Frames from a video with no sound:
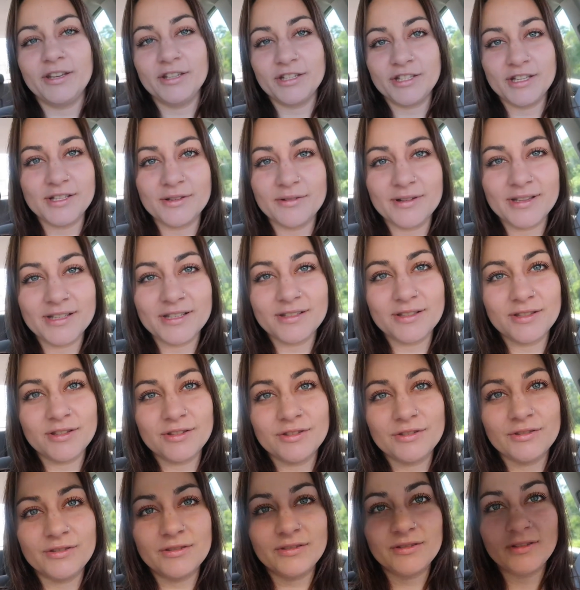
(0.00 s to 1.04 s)
because she's always
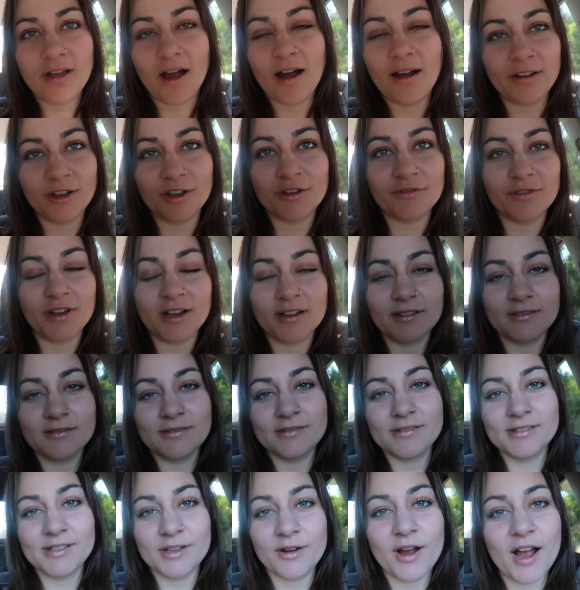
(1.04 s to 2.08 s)

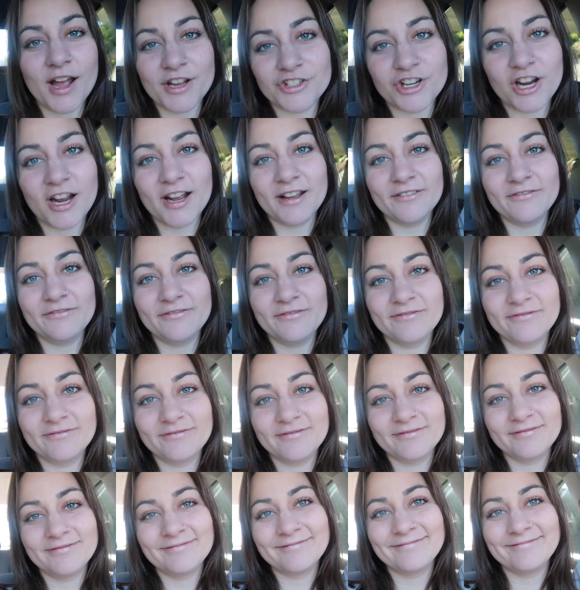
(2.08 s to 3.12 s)
hungover, so I drive.
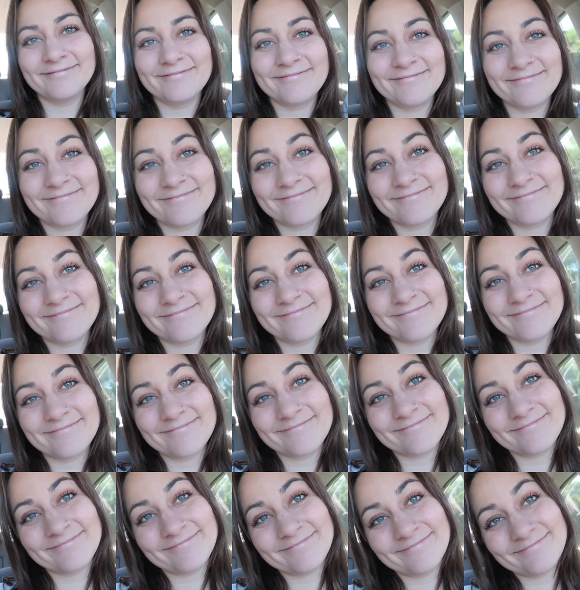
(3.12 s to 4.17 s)
Um, that's actually a lie.
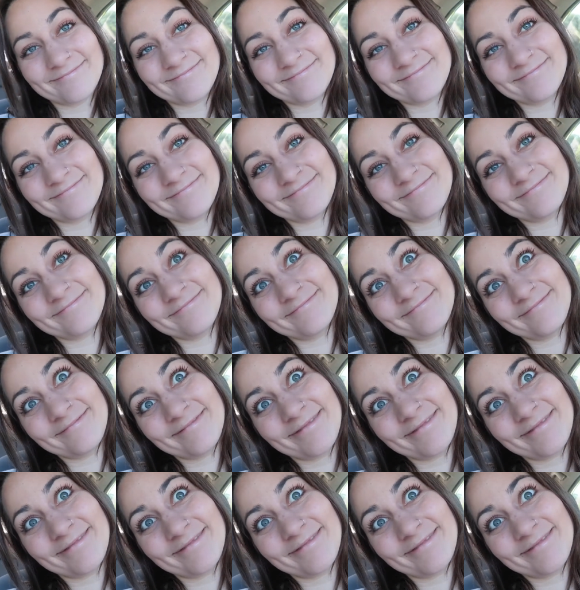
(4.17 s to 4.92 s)
I'm just like.